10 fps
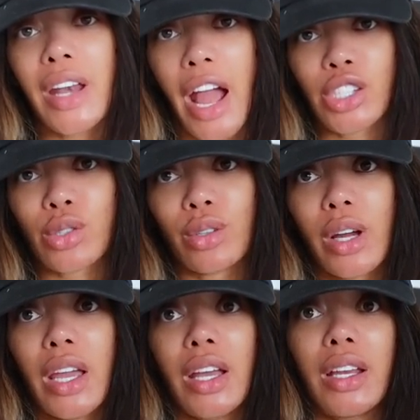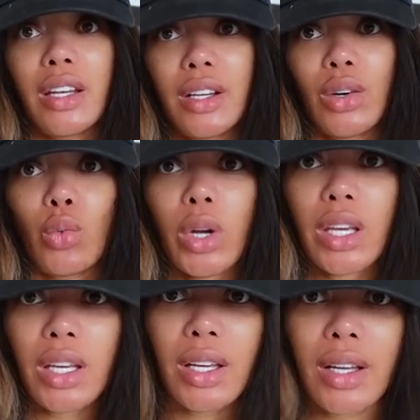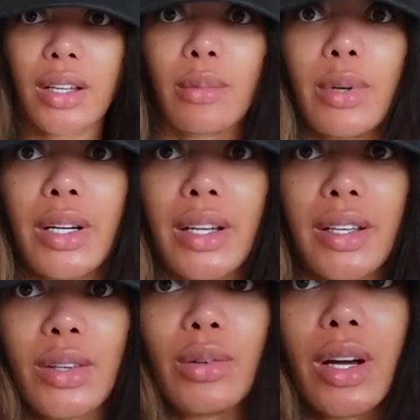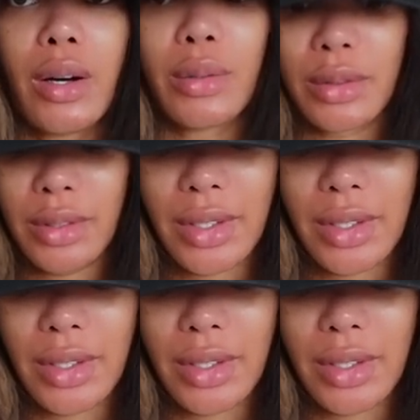natural and wig, but you know,